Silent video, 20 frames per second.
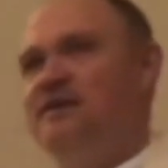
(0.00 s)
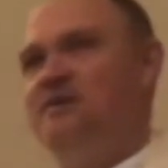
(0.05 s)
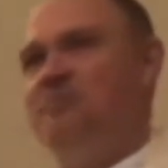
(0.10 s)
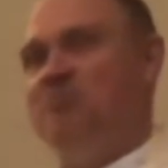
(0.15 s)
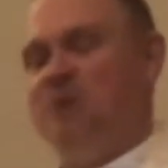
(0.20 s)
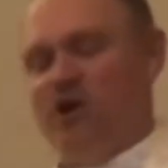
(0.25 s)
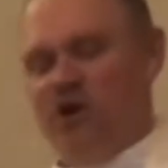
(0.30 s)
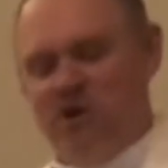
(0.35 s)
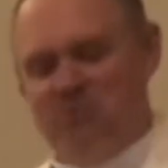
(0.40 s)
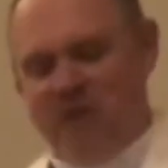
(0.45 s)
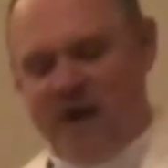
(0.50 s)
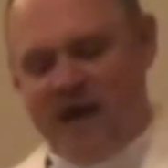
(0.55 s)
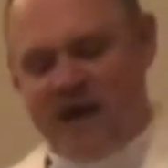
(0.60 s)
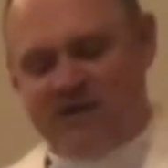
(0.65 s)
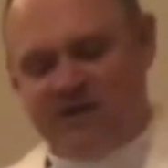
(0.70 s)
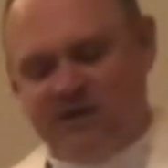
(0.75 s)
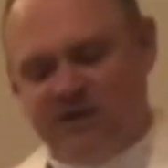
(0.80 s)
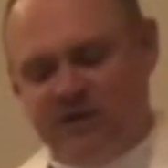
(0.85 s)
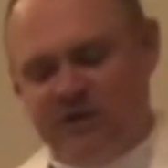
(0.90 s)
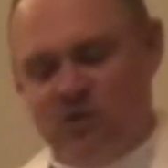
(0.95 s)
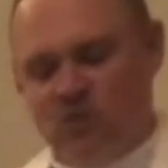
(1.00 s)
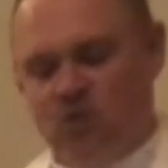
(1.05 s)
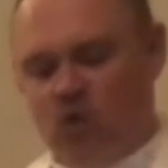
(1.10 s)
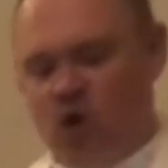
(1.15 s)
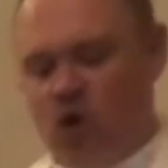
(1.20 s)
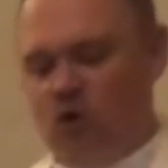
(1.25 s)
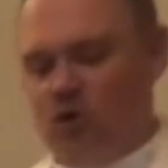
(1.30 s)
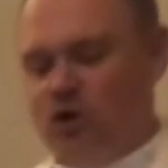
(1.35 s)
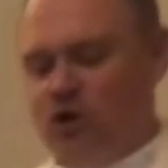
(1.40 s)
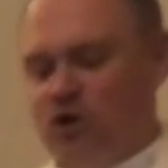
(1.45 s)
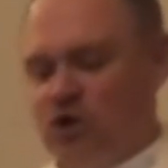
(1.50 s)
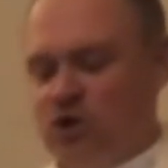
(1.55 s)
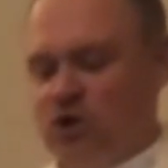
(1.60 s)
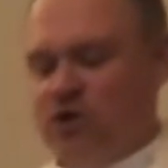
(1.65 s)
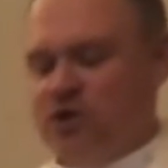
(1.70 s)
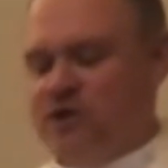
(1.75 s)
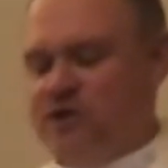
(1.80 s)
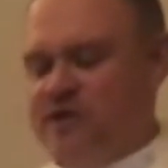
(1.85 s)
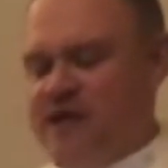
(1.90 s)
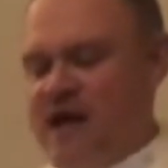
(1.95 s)
Mary Magdalene woke
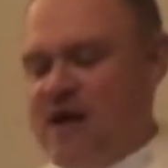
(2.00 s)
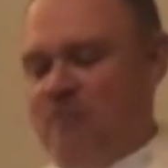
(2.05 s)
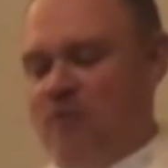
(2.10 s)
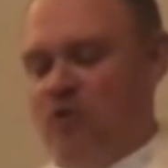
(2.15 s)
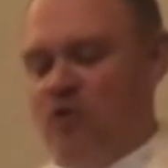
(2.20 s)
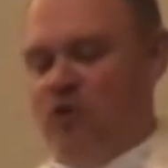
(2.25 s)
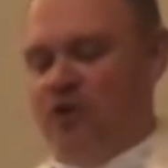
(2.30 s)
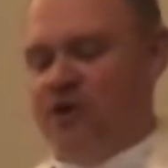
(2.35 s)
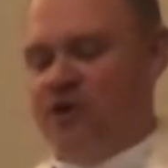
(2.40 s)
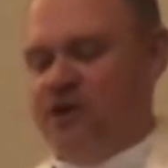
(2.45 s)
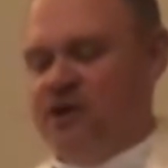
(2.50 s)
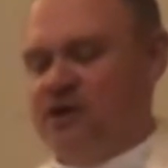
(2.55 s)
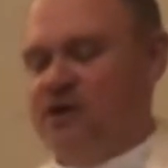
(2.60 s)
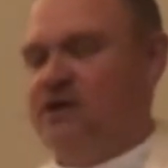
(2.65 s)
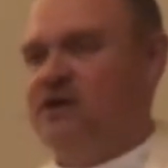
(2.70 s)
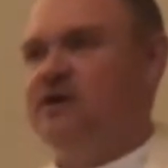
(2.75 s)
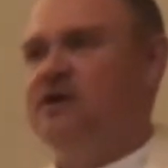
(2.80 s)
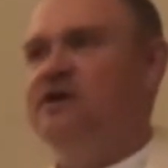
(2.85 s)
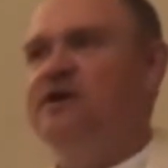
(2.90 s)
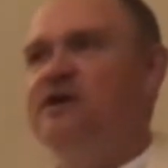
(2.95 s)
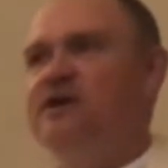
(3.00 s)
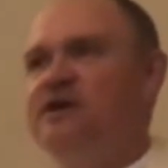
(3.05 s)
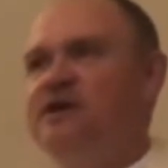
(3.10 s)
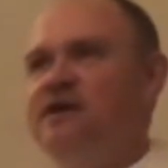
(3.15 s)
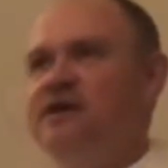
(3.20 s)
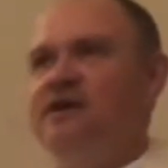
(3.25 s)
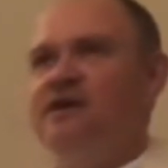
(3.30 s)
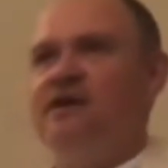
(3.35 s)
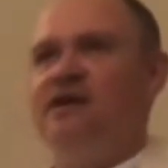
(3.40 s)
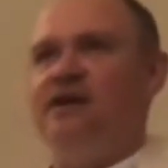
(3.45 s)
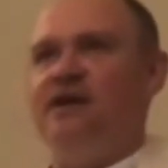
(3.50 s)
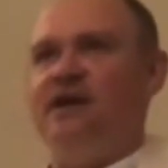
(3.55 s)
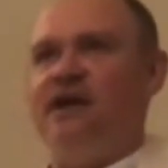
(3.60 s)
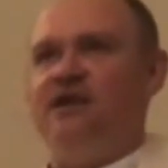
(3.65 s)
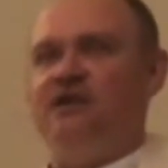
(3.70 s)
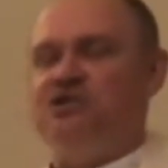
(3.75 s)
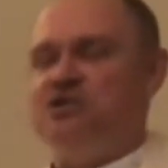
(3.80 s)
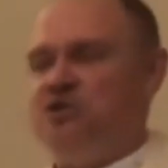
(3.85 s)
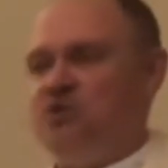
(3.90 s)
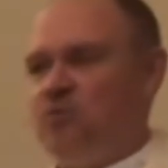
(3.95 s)
early that morning,
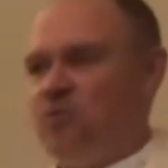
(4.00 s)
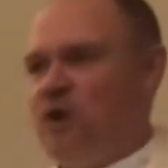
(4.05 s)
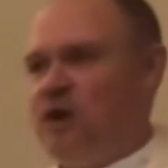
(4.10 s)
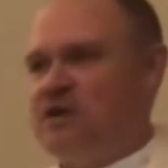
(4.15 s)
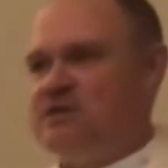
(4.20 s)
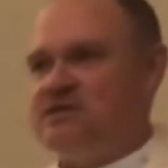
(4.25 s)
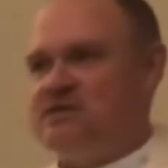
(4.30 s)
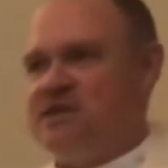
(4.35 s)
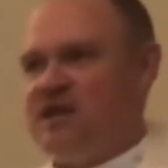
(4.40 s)
and she was